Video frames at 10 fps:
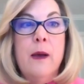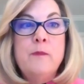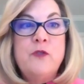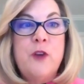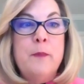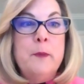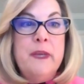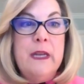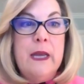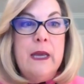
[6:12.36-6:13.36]
from a
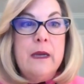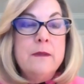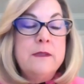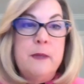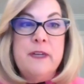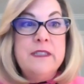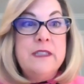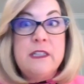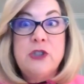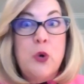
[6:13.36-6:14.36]
meeting, somebody's
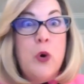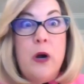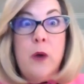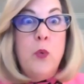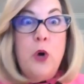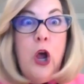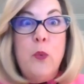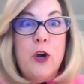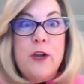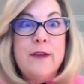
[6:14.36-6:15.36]
at the door, we're all
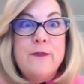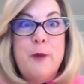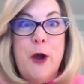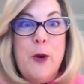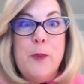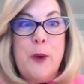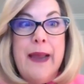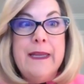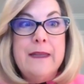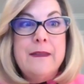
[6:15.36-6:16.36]
working from home,
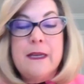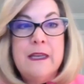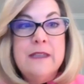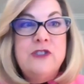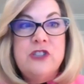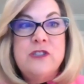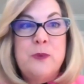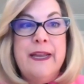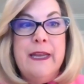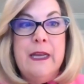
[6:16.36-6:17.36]
right? The kid just
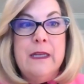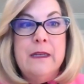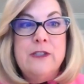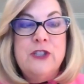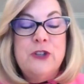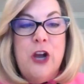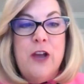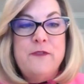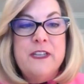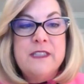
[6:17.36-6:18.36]
ran in to your
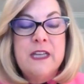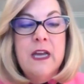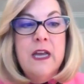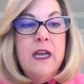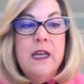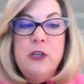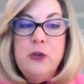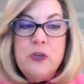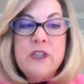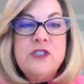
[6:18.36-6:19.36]
office.
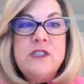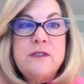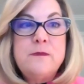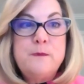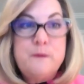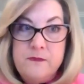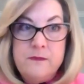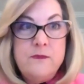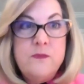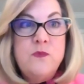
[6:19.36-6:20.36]
You can just
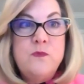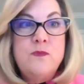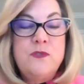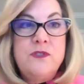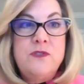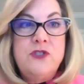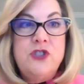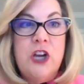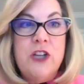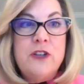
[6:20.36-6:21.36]

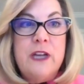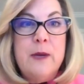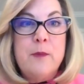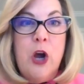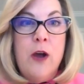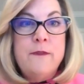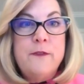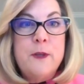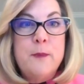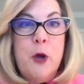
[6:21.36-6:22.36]
shut your camera off for
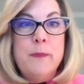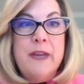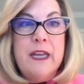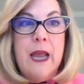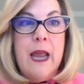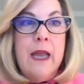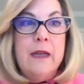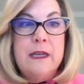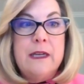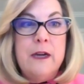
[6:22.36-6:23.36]
the moment and
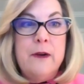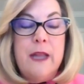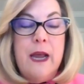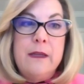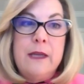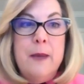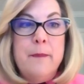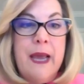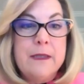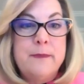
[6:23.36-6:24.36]
take care of that and get
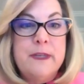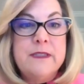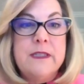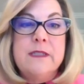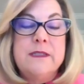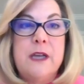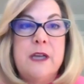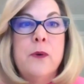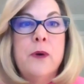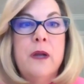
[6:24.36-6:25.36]
back to business.
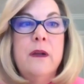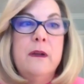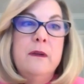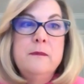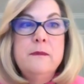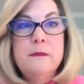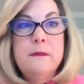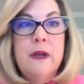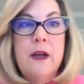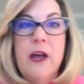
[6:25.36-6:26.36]
So
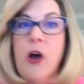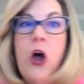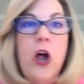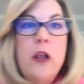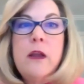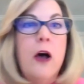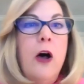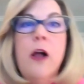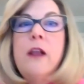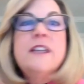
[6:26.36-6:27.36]

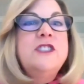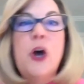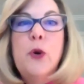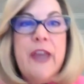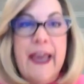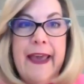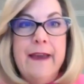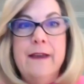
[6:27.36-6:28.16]
all is okay.